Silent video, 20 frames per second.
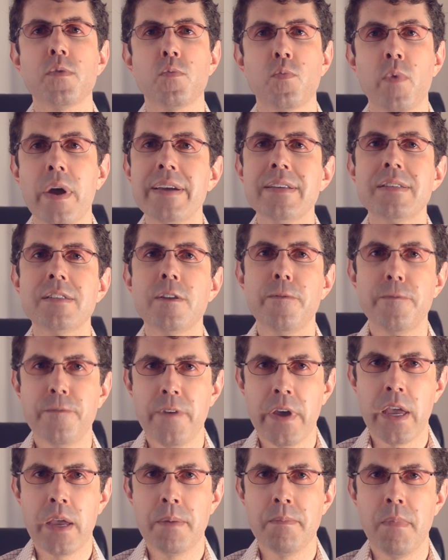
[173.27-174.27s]
rise to
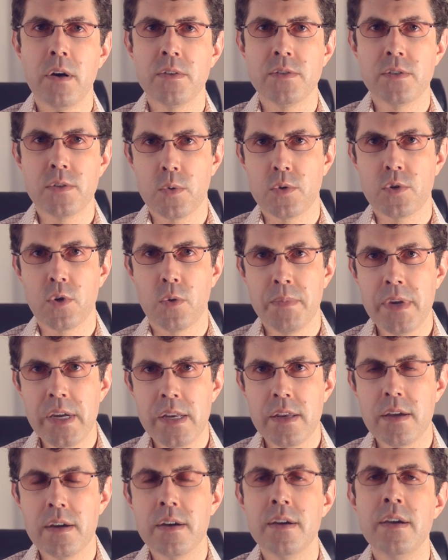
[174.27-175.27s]
fame on social
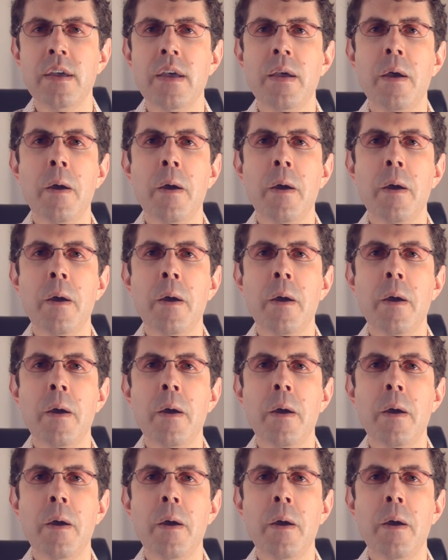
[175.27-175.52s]
media